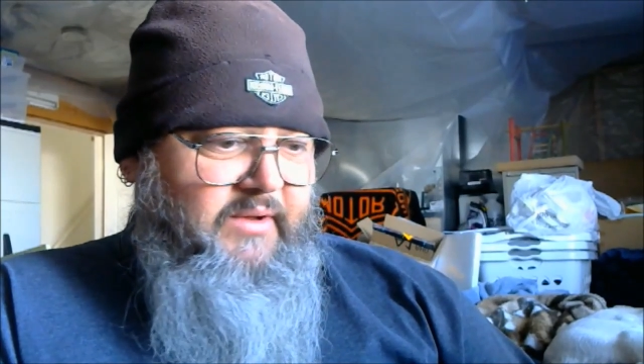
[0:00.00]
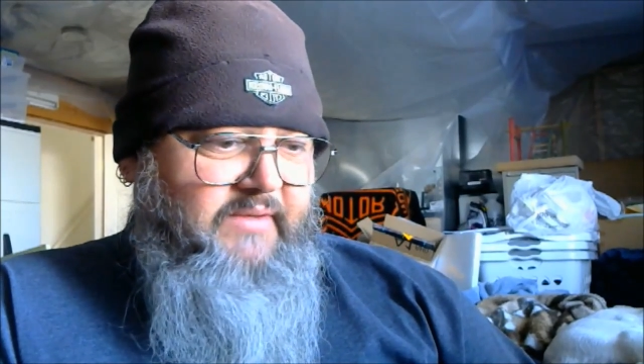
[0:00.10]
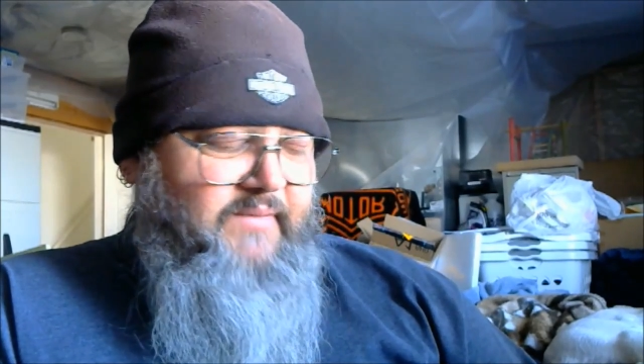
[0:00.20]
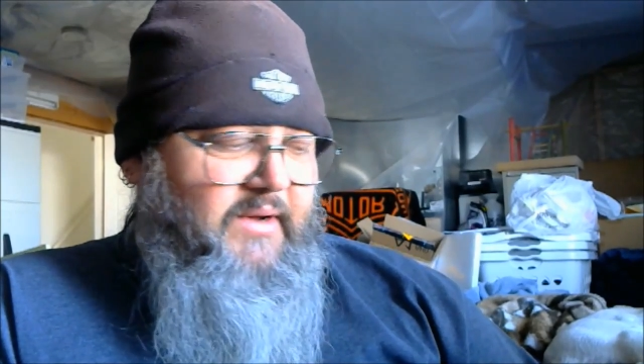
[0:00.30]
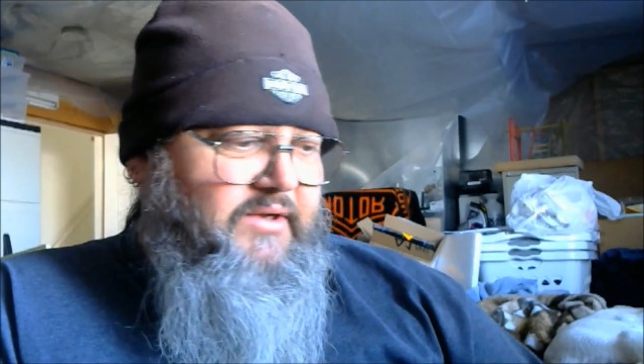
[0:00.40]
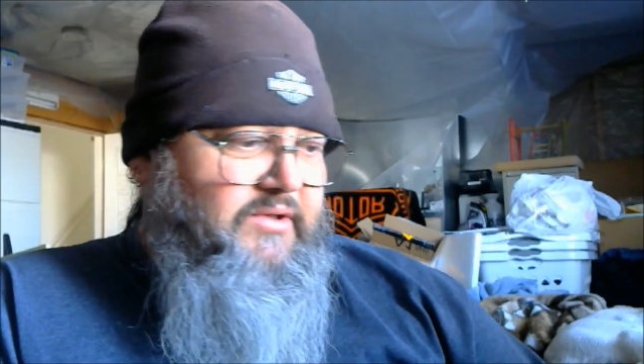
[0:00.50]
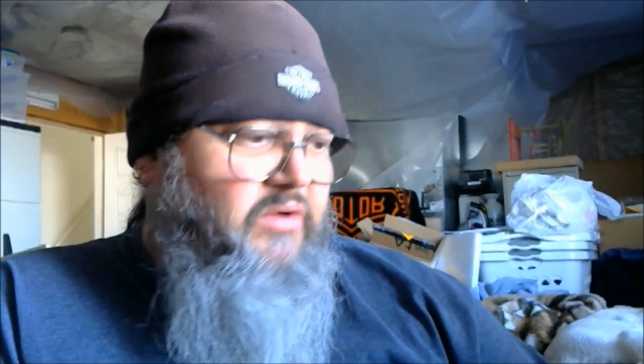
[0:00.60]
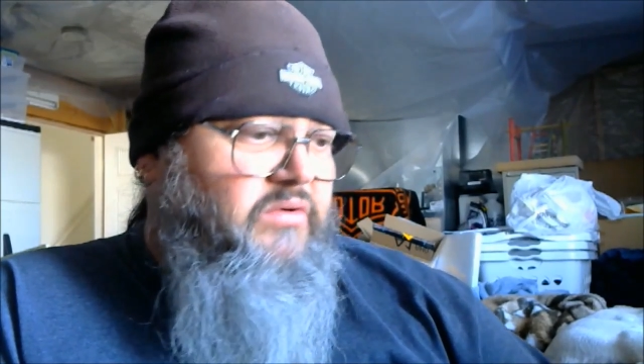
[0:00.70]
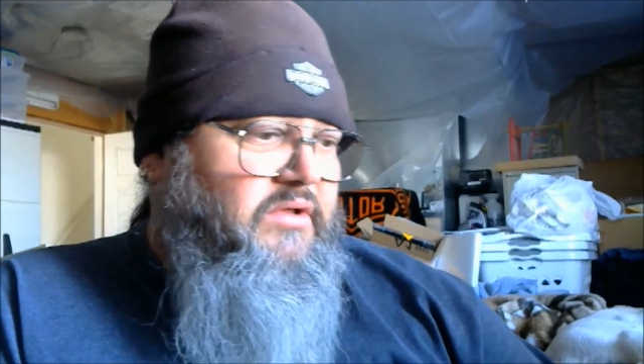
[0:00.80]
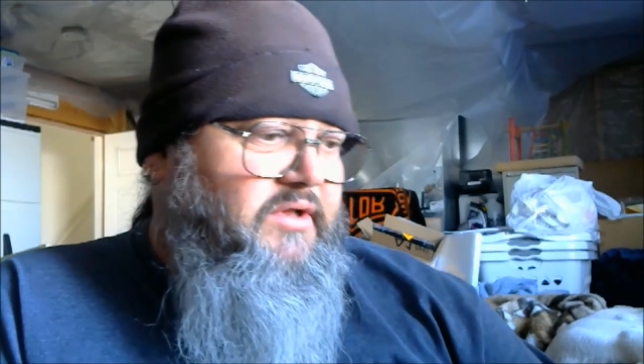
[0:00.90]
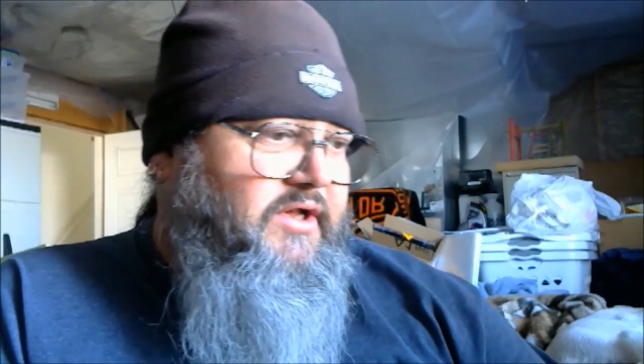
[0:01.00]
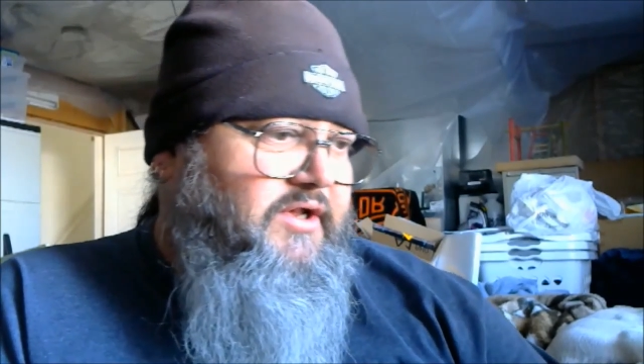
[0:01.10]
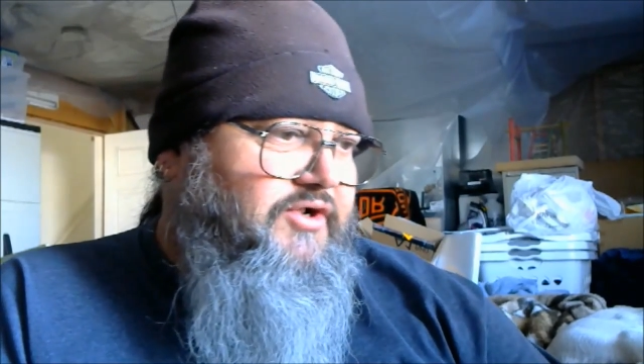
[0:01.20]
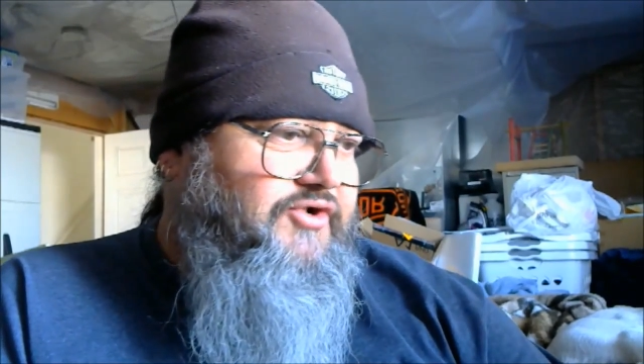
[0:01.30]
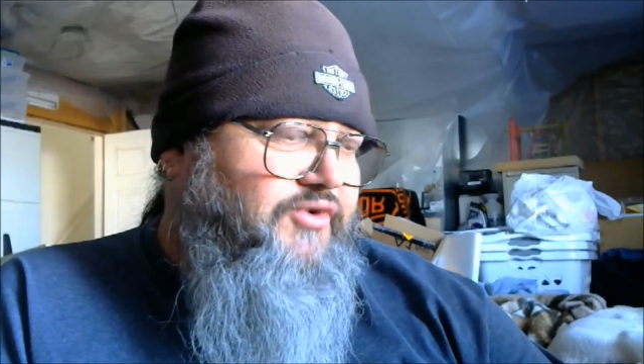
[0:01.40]
we can find it locally
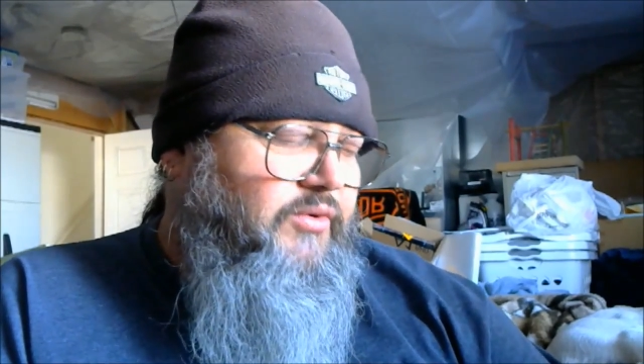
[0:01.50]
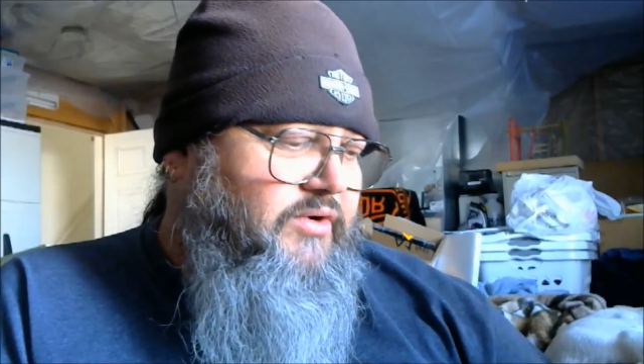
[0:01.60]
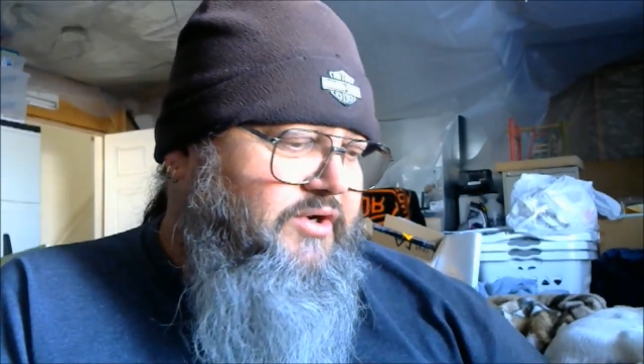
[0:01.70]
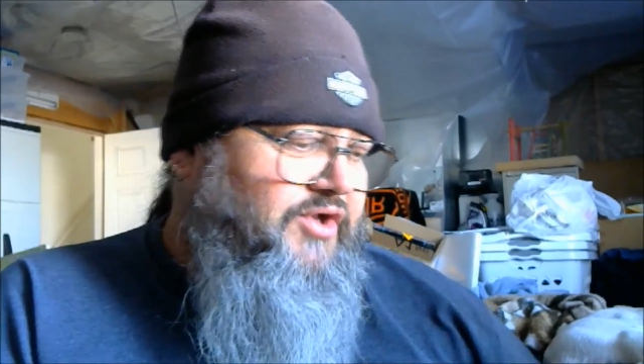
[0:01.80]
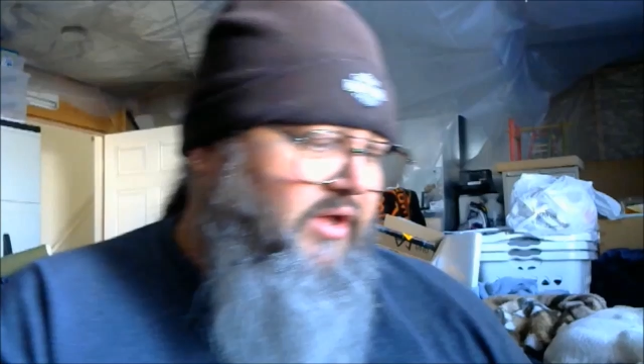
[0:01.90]
at your stores.